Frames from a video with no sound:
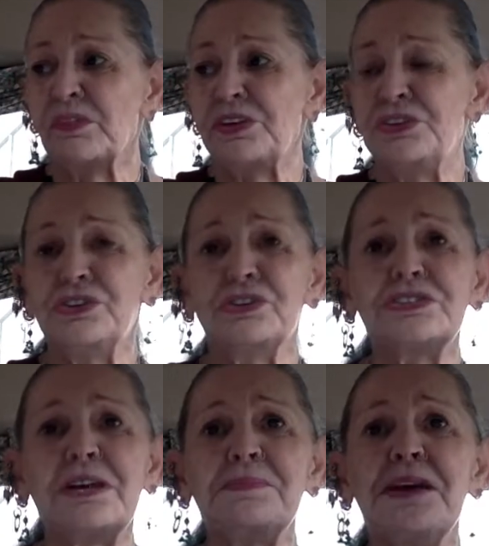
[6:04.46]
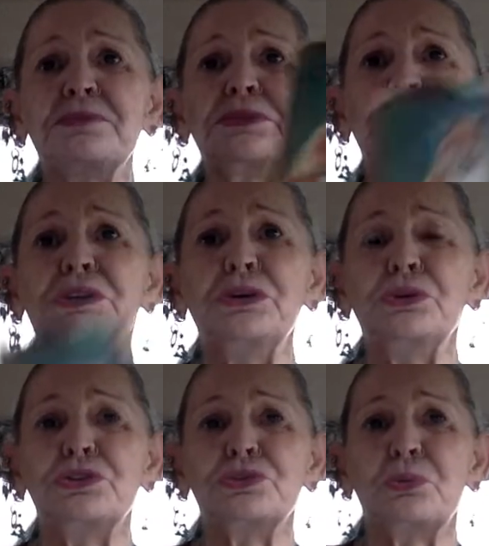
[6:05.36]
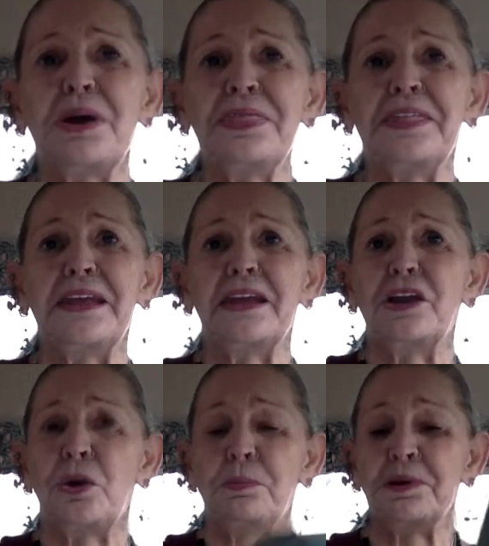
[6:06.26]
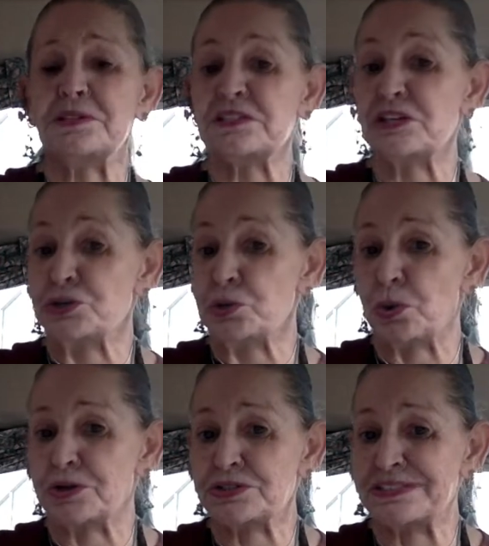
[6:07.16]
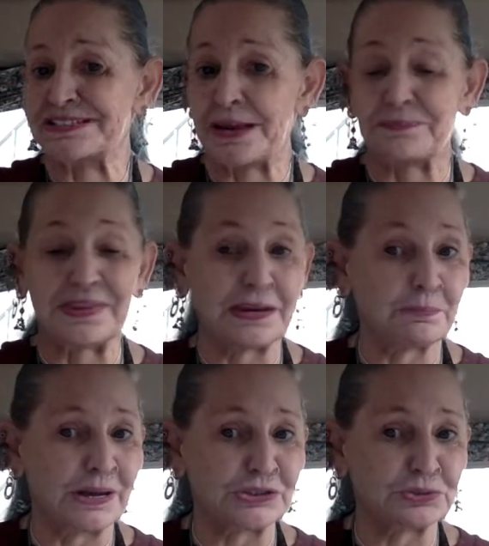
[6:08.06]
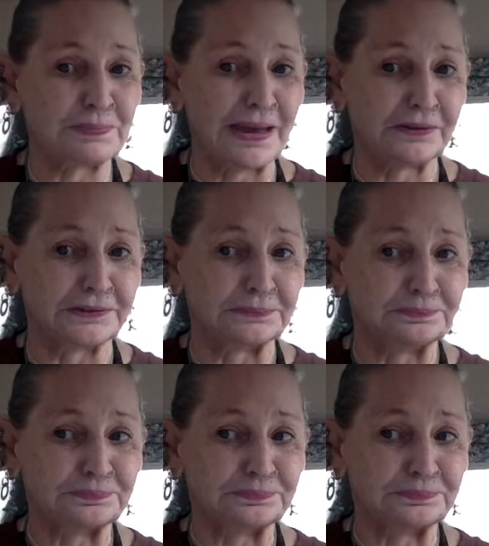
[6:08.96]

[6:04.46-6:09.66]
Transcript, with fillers: You know, sometimes when you lose one thing, it opens the door to something much better.